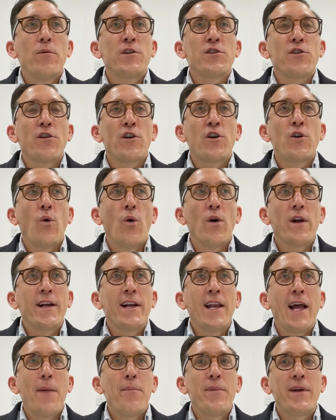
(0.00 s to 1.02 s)
was on a
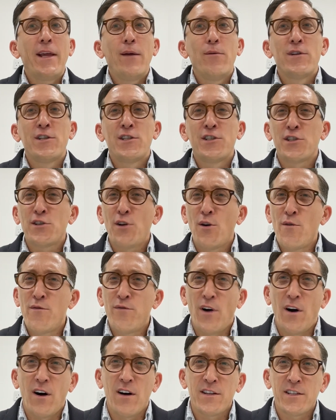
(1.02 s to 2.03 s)
quali lap, and he was so
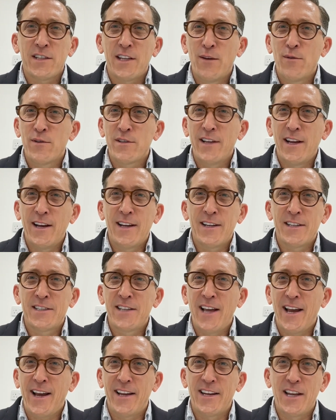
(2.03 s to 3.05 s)
fast. He was nearly a
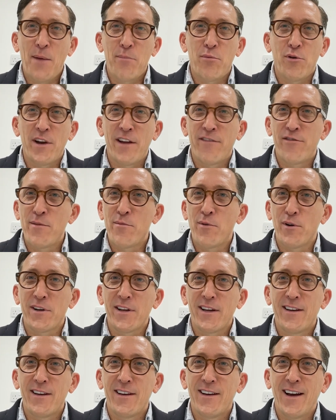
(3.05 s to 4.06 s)
second up on
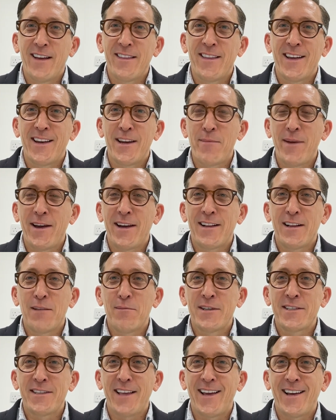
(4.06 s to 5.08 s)
everybody, and then he made a little
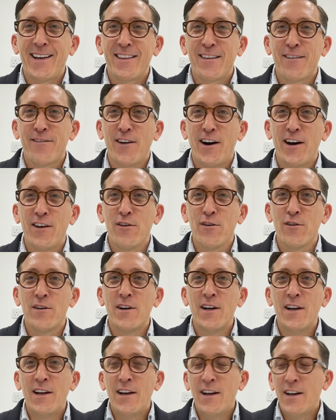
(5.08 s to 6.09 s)
mistake in the
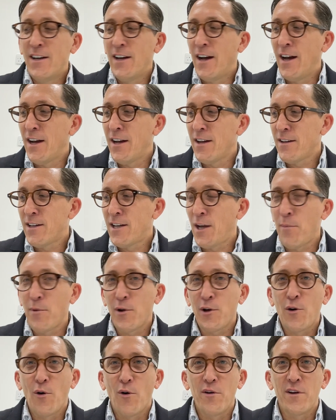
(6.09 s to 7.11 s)
final
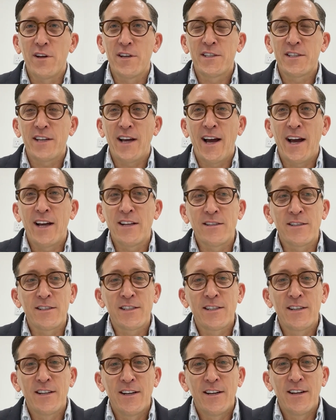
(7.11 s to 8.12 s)
couple of corners.
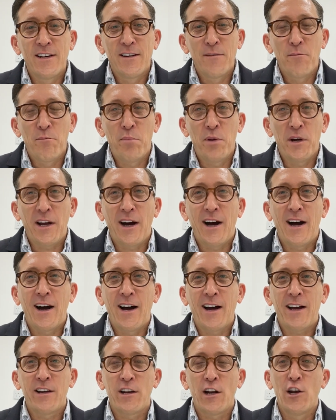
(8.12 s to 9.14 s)
But
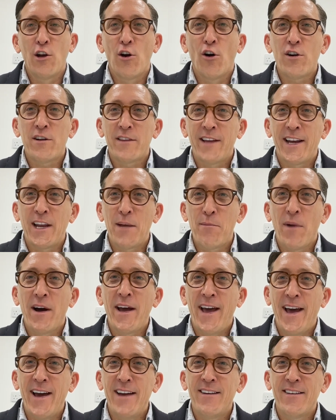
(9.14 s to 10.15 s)
I kind of logged that in
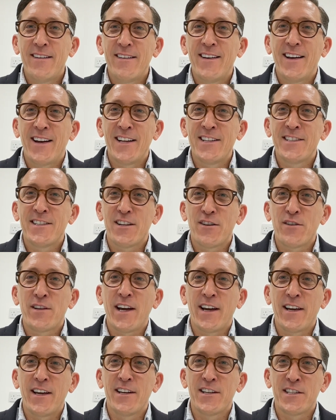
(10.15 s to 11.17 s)
my head, and I said,
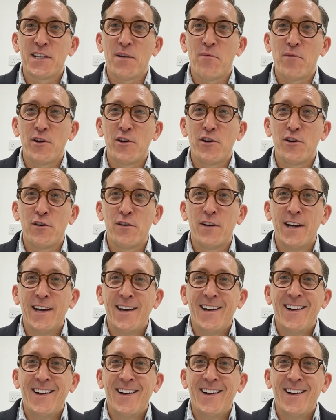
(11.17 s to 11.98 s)
okay, here's someone who